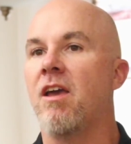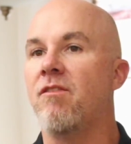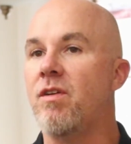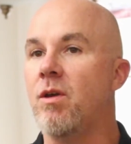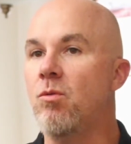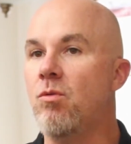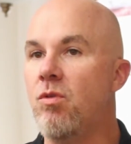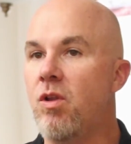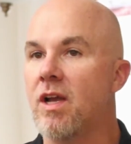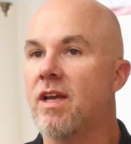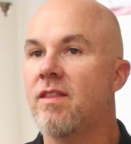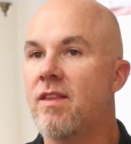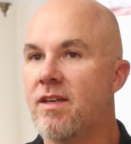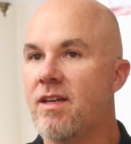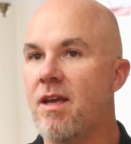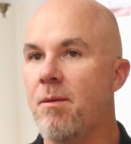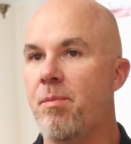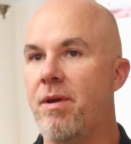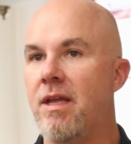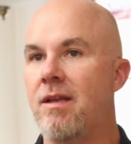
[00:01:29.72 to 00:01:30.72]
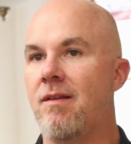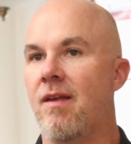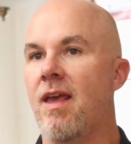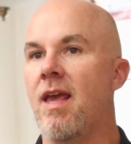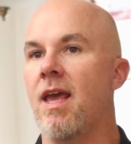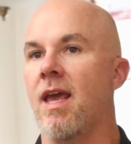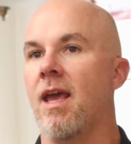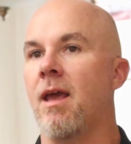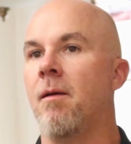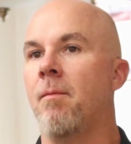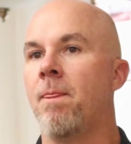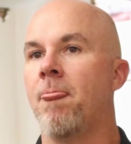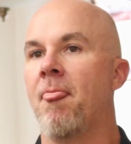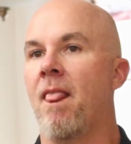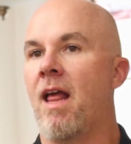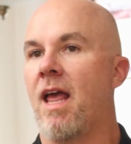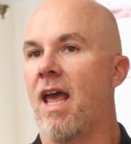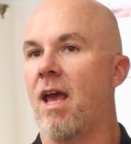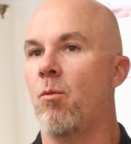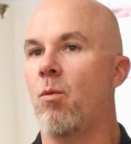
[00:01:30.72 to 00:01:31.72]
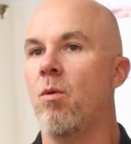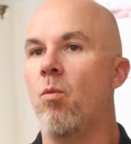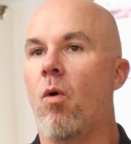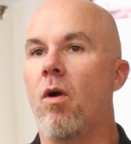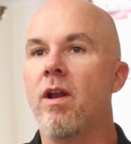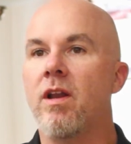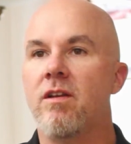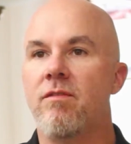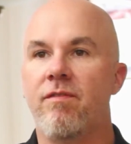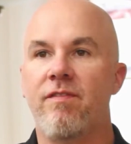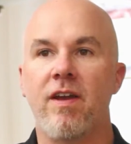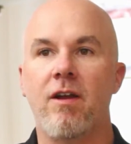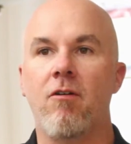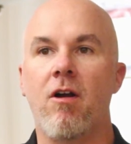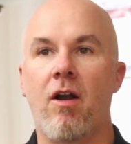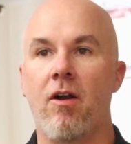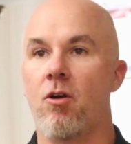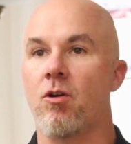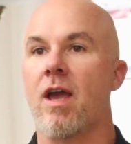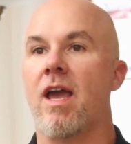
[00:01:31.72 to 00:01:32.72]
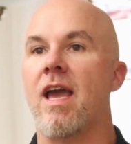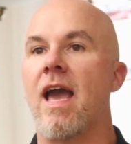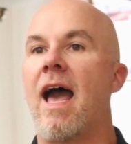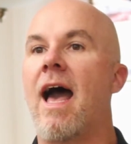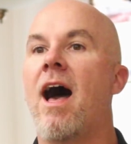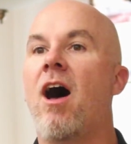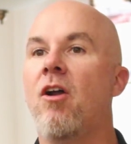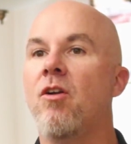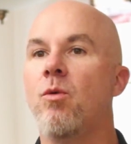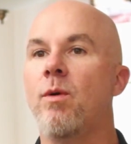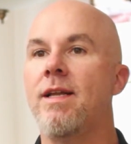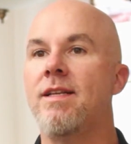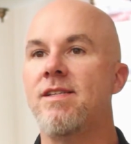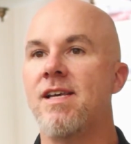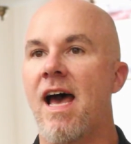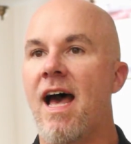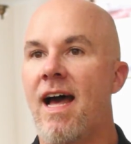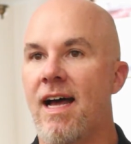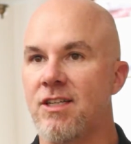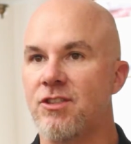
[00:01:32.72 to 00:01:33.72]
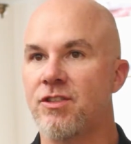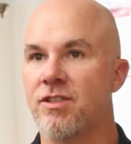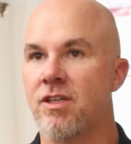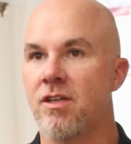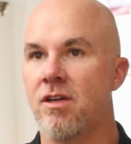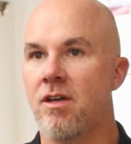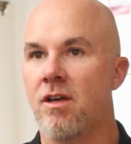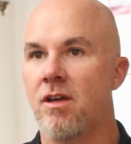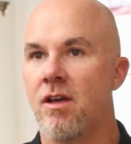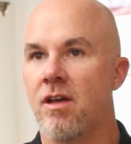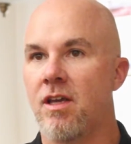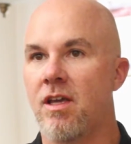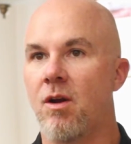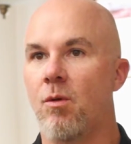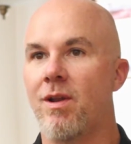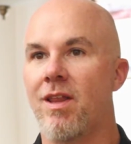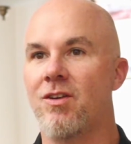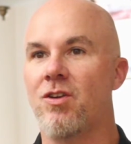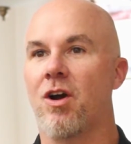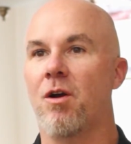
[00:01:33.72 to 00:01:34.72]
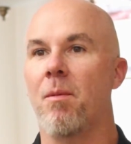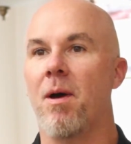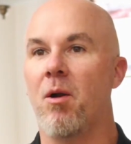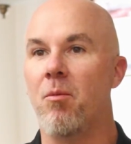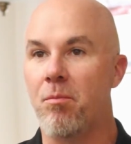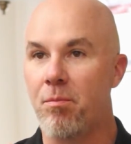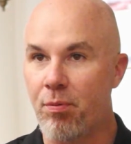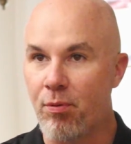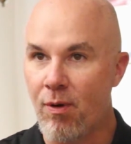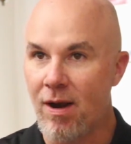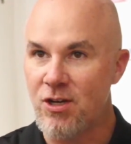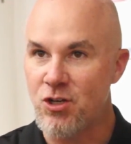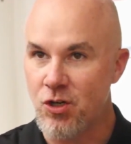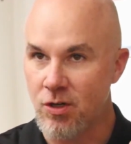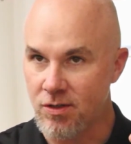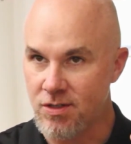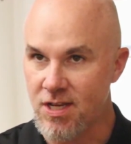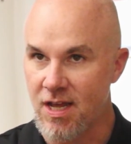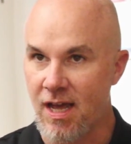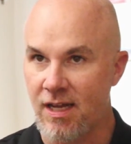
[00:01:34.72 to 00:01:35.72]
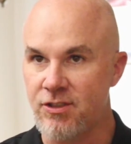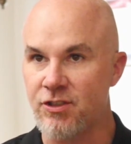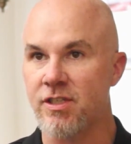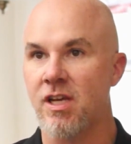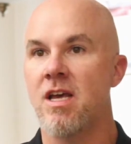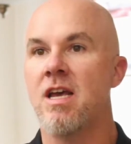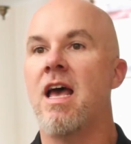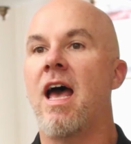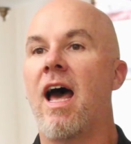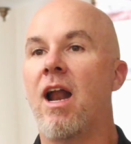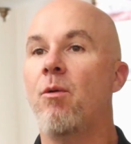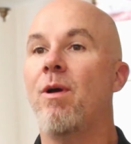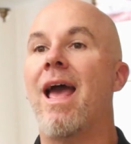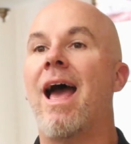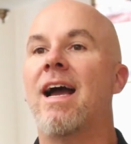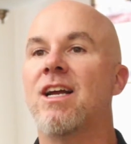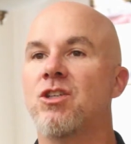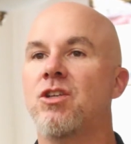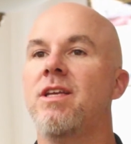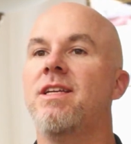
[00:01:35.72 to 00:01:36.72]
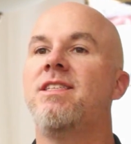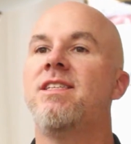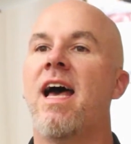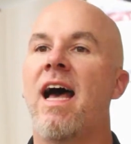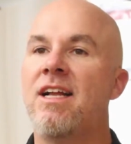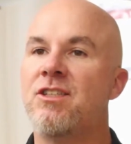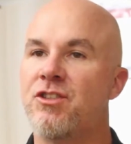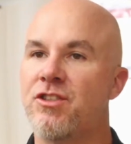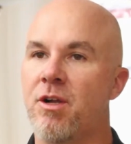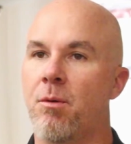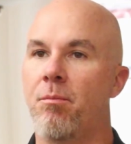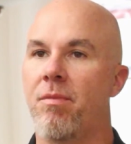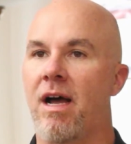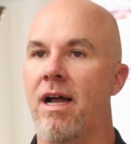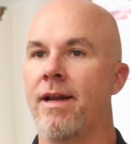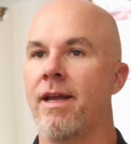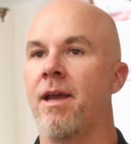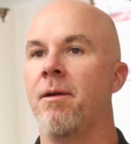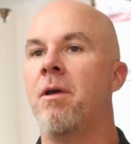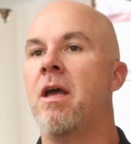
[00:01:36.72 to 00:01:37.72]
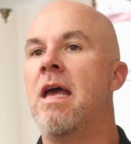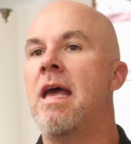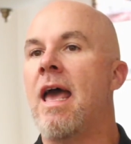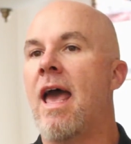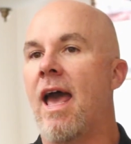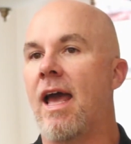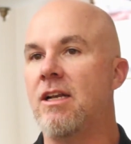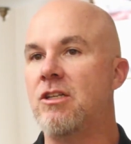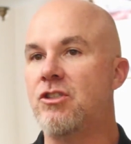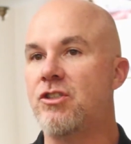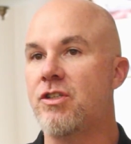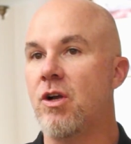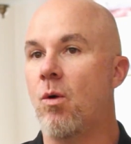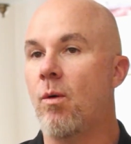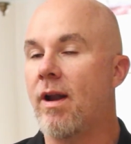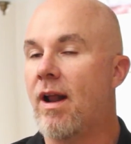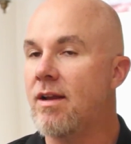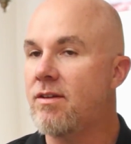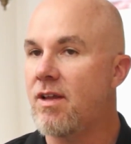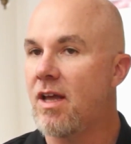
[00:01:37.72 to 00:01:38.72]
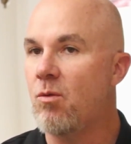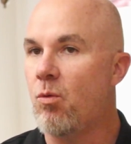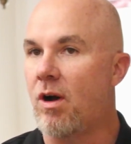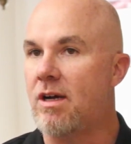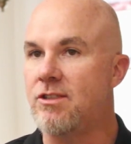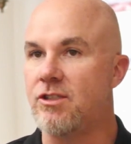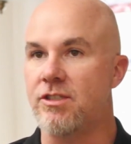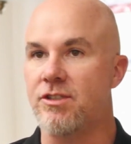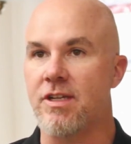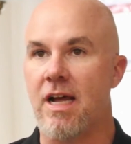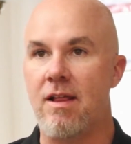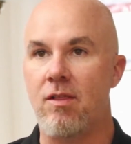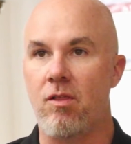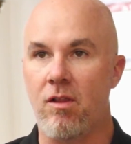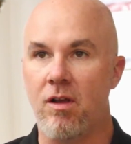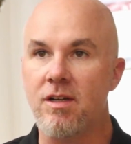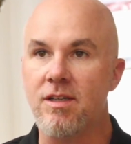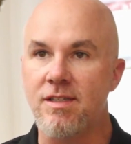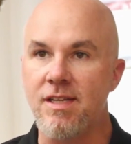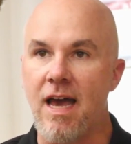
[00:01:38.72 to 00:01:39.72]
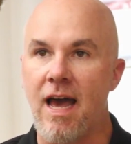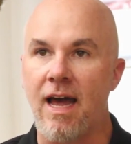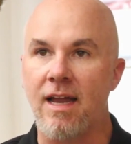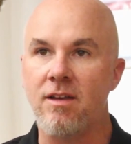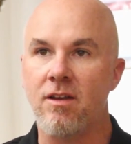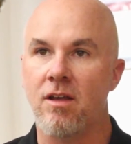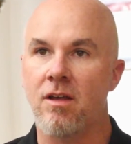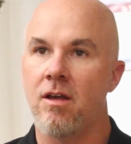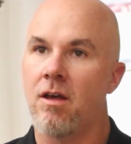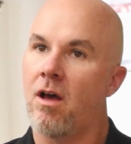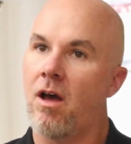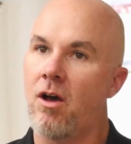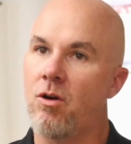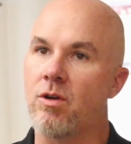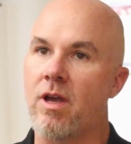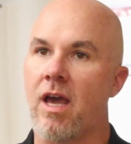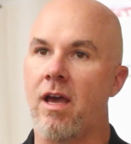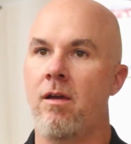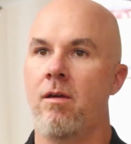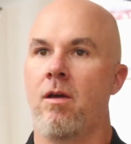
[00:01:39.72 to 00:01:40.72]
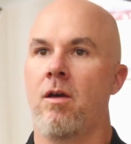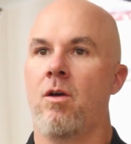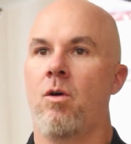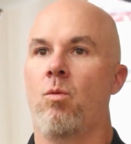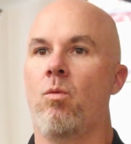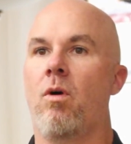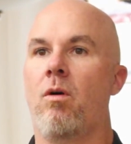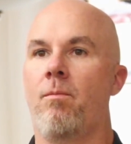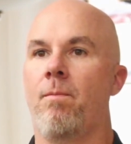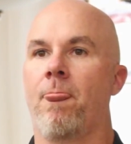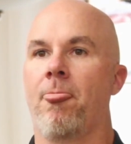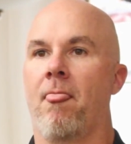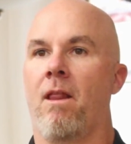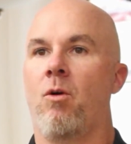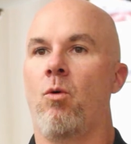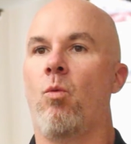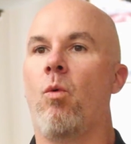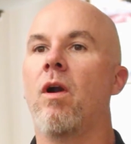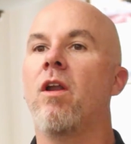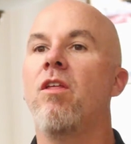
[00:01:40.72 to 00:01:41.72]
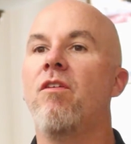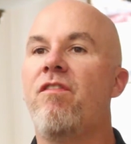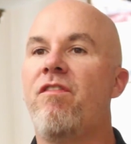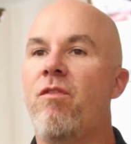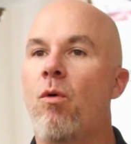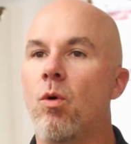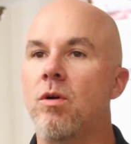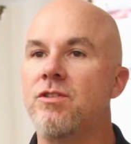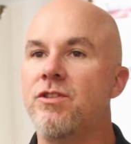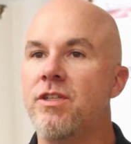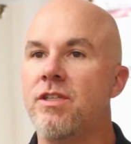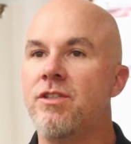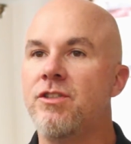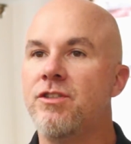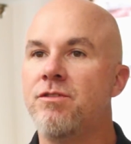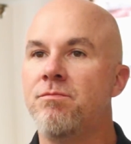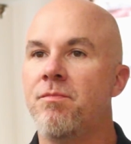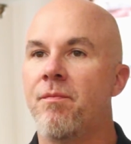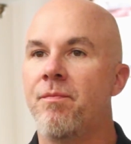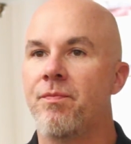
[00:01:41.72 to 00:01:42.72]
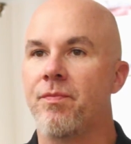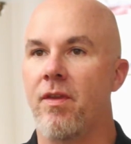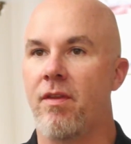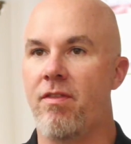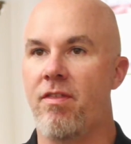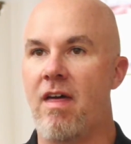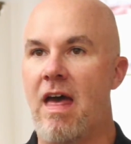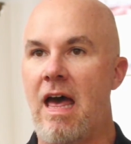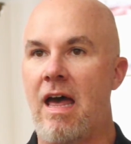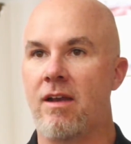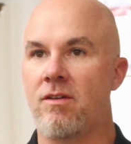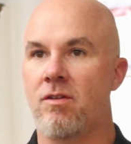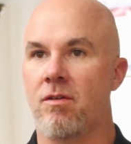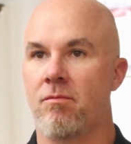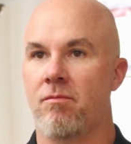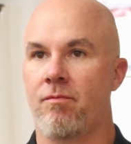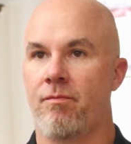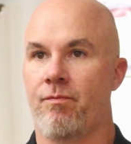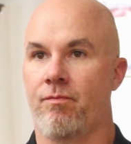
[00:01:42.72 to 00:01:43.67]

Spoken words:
If you look at the DPT, and we wanted to figure out, okay, how do we test? When they talk about pressure test, how do we actually test somebody? And so what I did was I looked at, okay, well, what are the forces that